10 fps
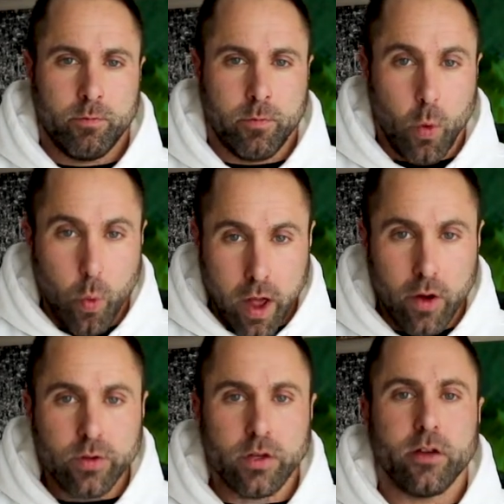But
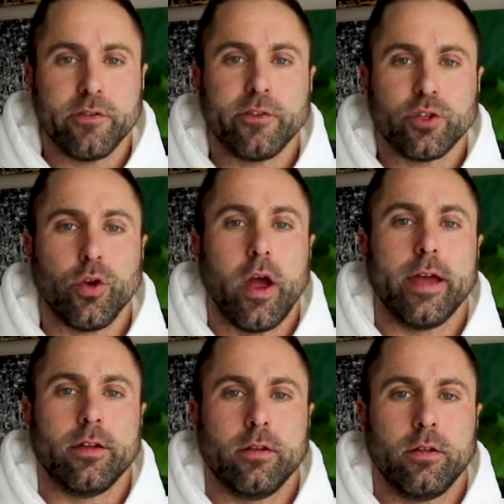well done for
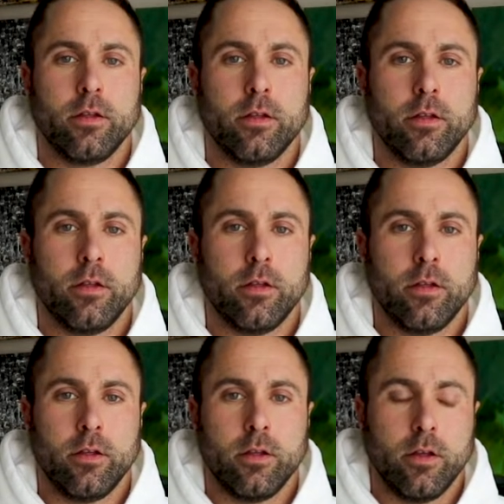trying.
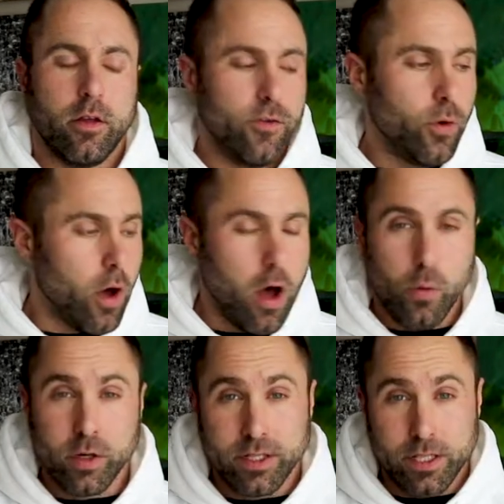If you are
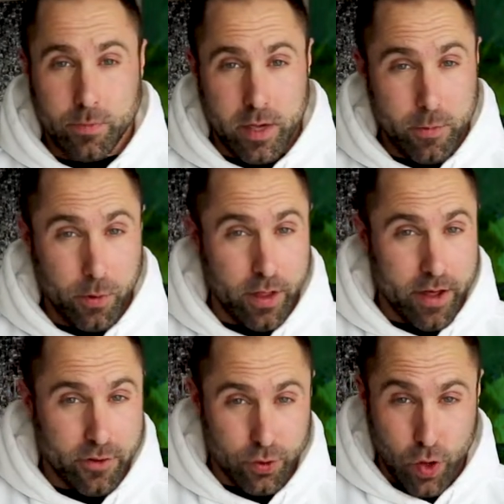one of these people that
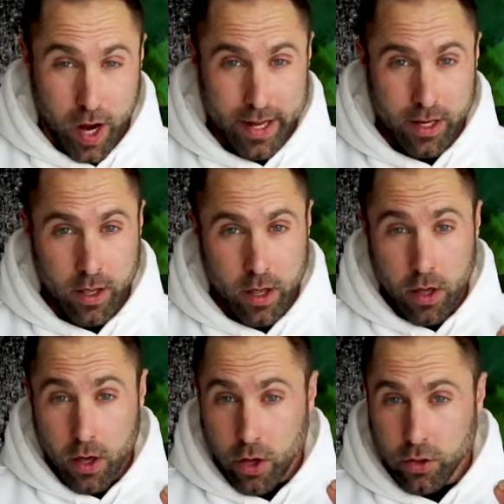have tried
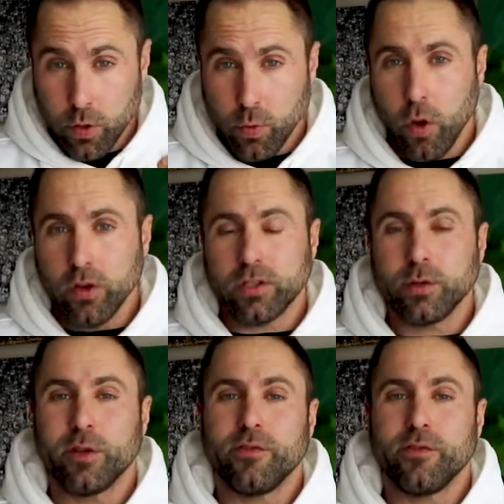and you want some